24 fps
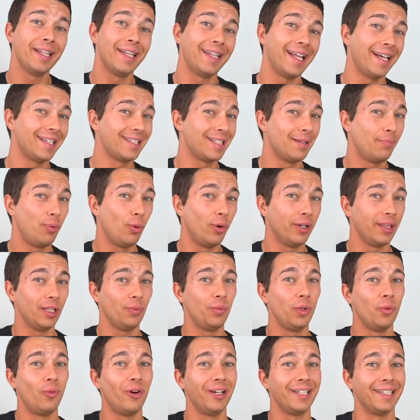that that's the point that
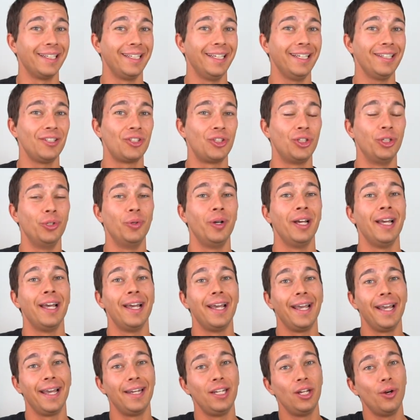we want to get to
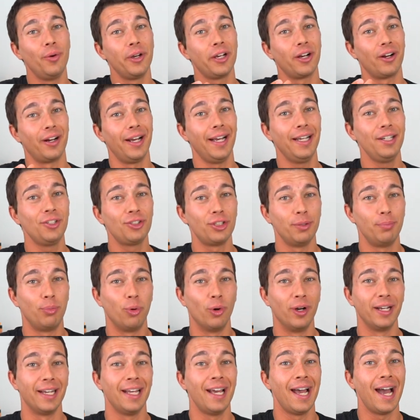and knowing our entry
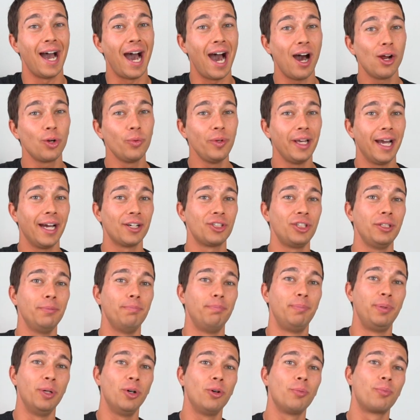point, how do we actually
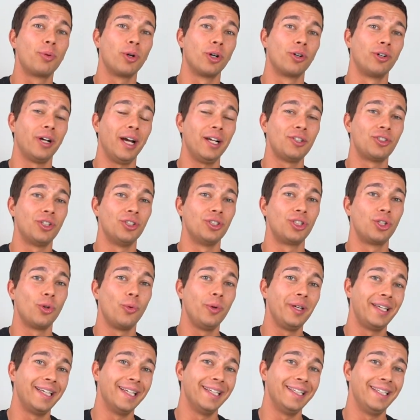build progression so
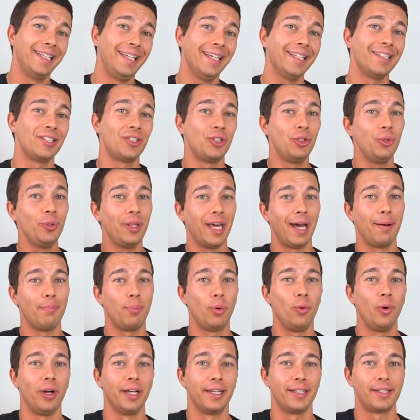we can get to that
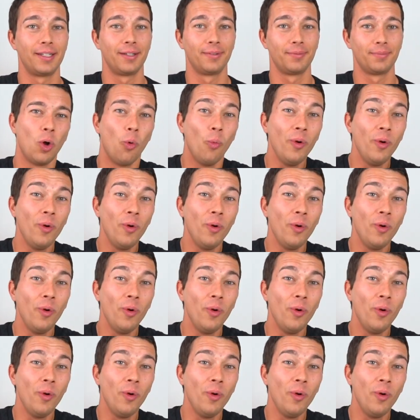point?